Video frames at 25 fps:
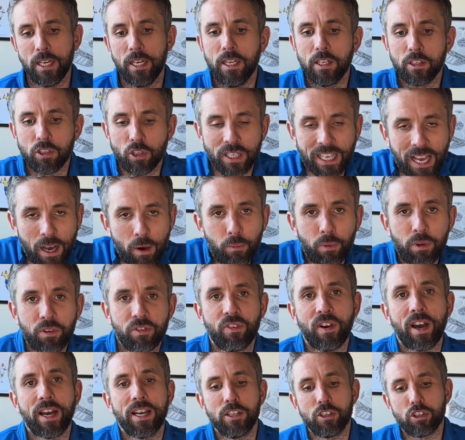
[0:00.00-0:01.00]
So can we
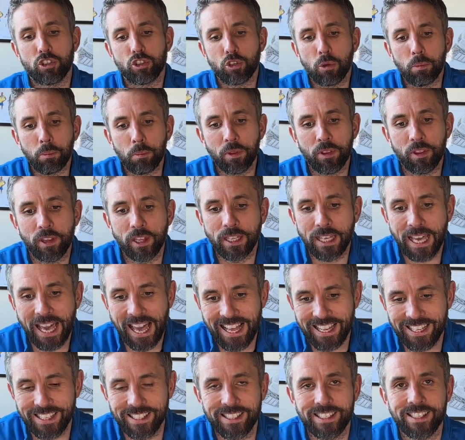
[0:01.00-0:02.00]
find something
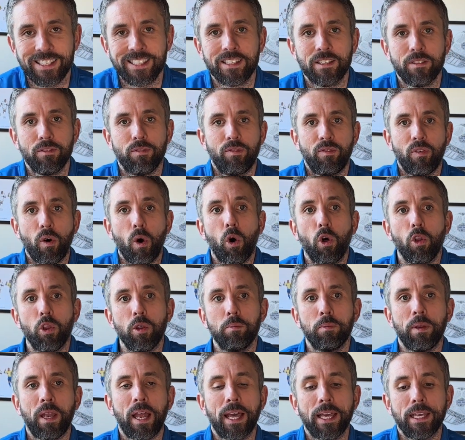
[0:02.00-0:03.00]
else for
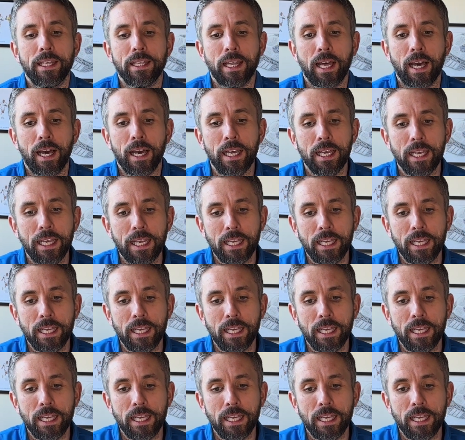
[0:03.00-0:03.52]
them like that?